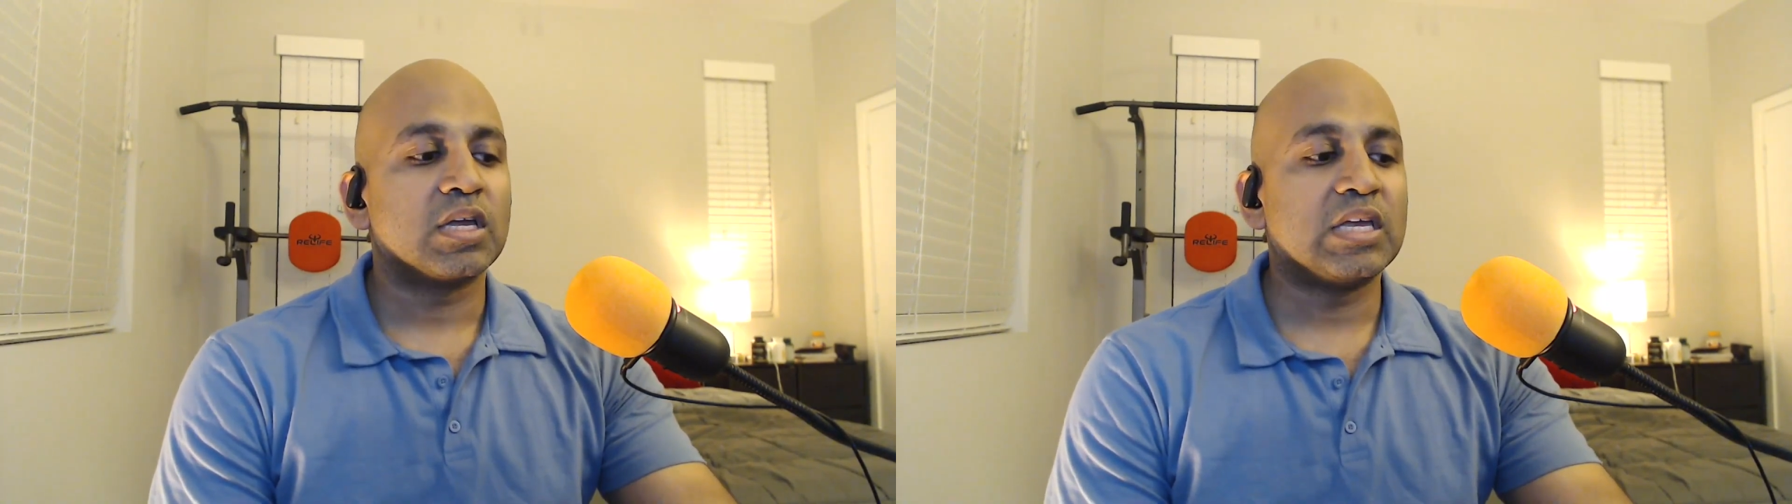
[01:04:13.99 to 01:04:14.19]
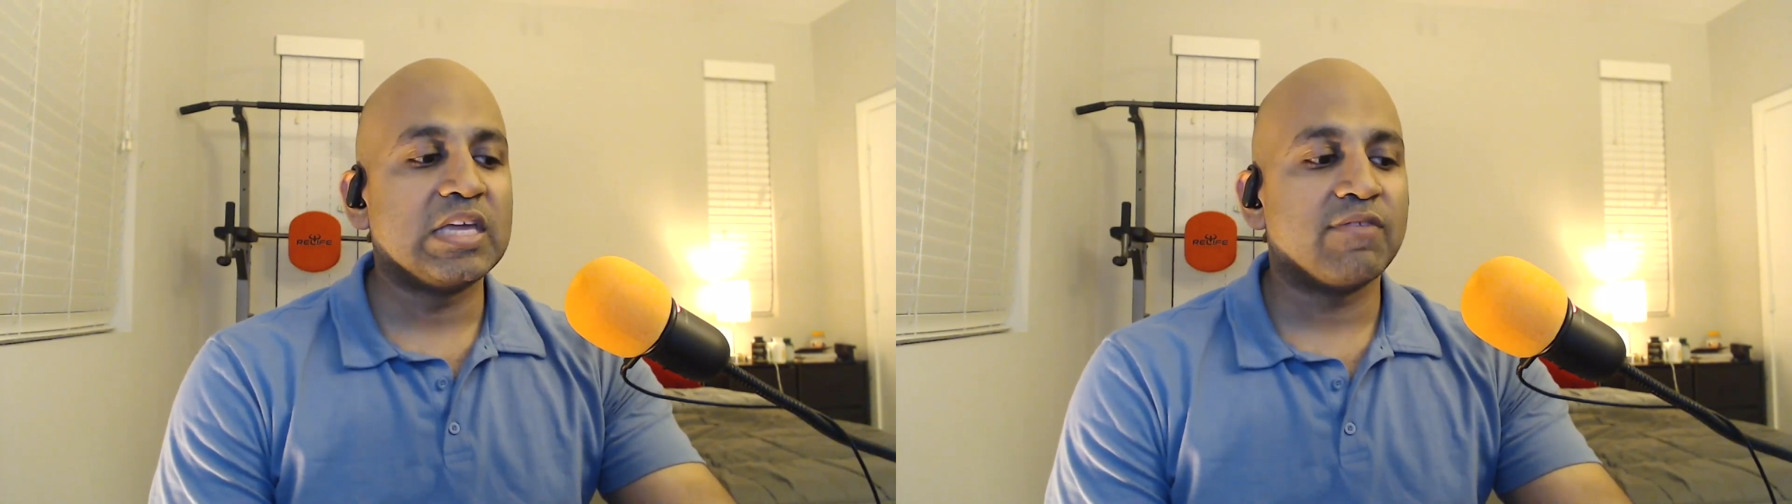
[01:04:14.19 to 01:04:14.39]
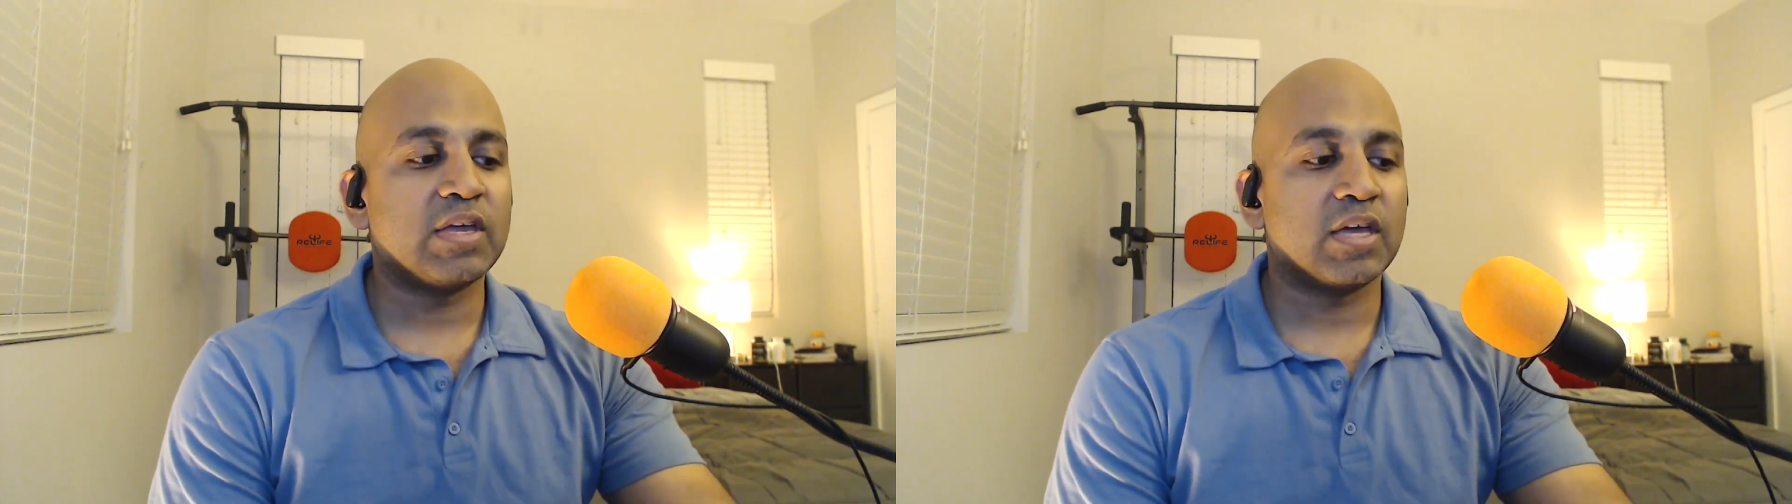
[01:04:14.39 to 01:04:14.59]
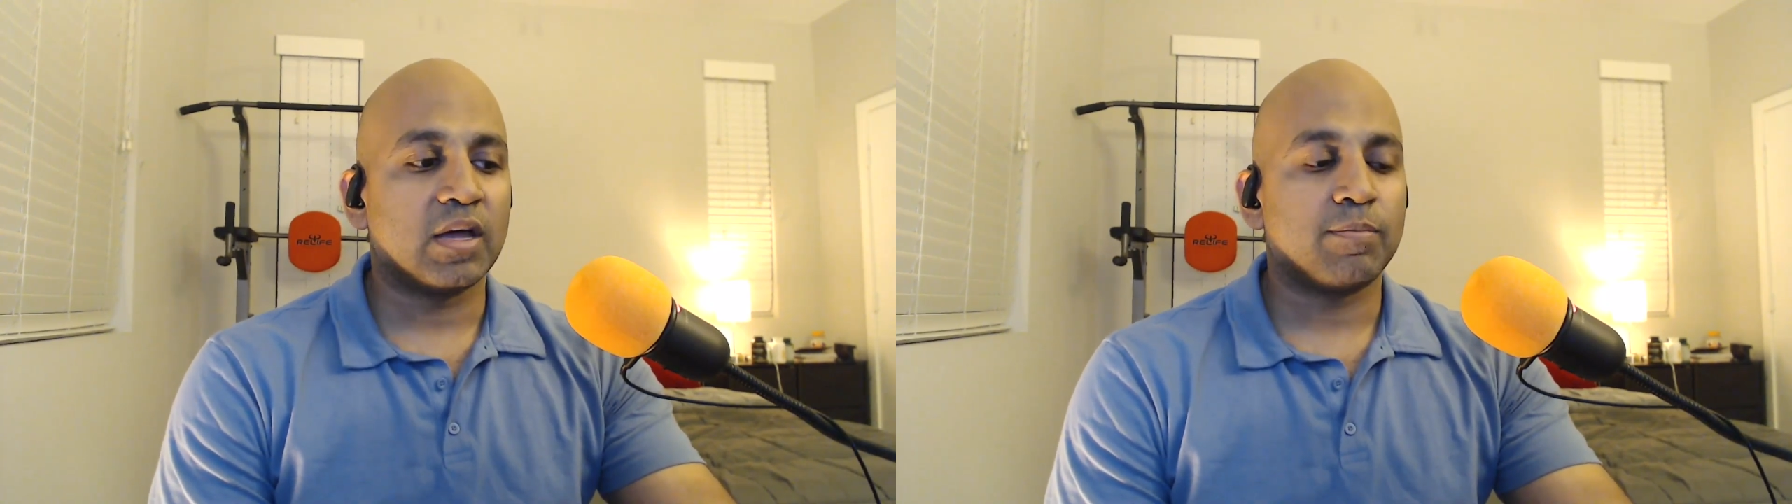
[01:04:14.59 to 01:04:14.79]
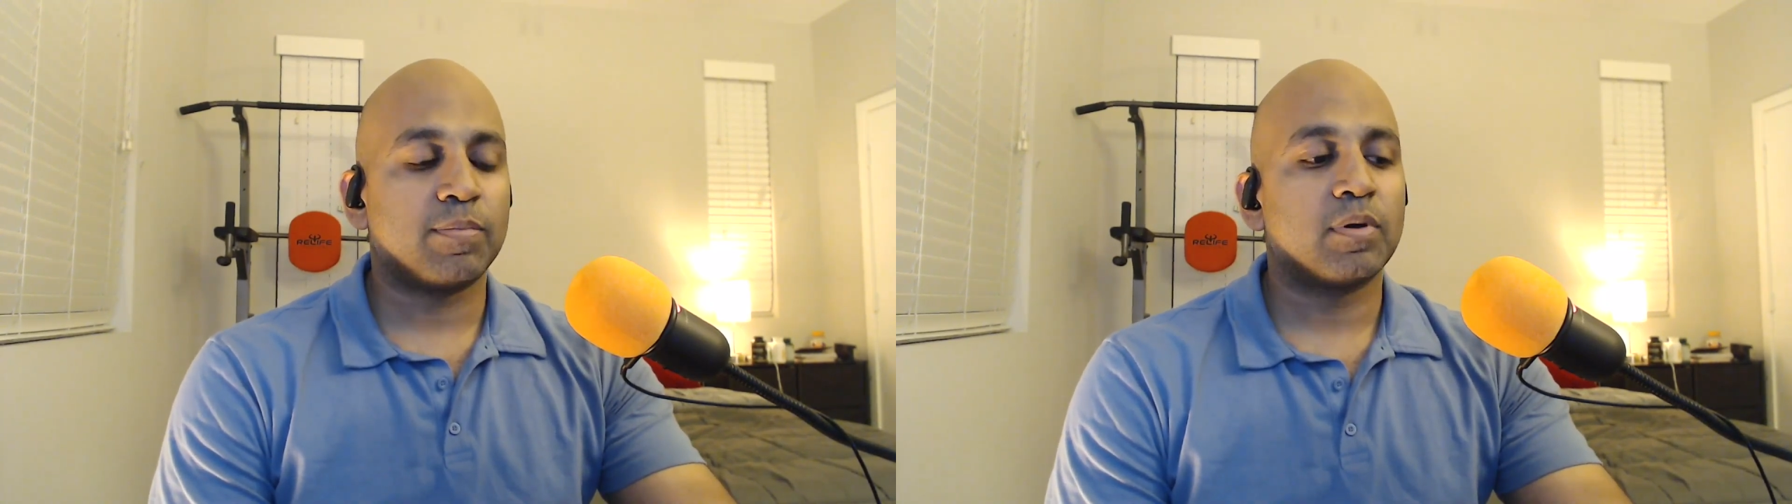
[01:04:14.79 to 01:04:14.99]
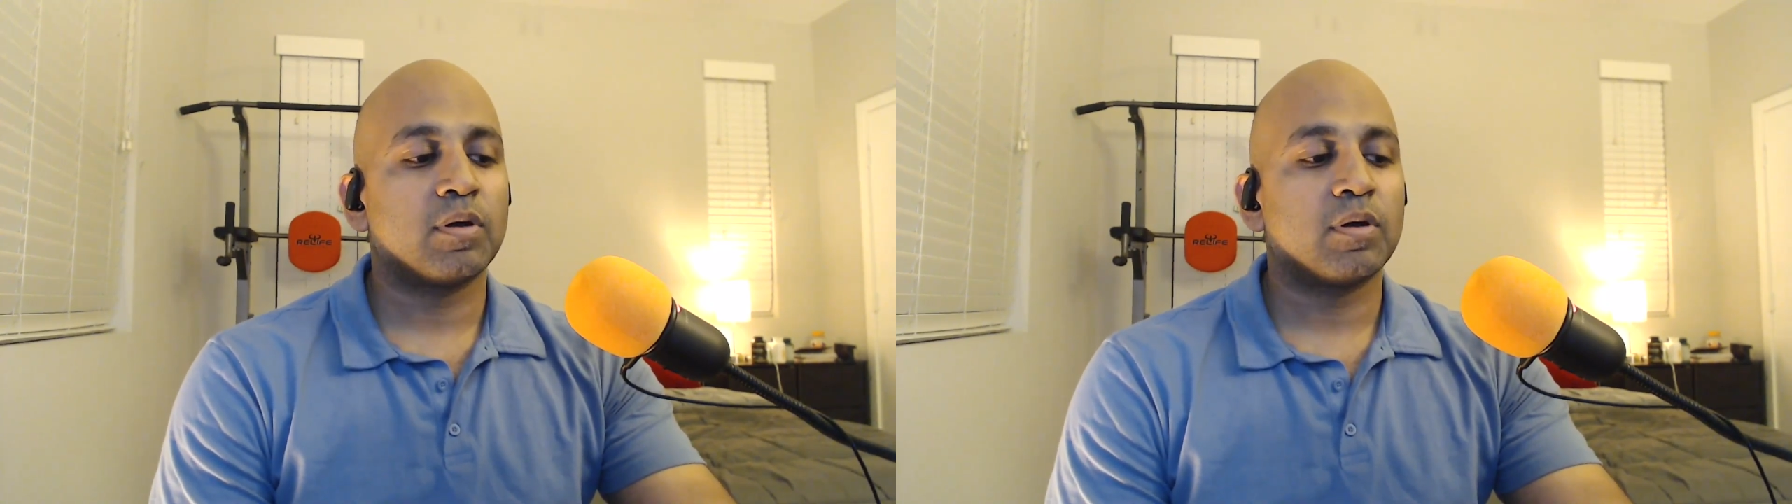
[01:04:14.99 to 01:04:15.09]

giving up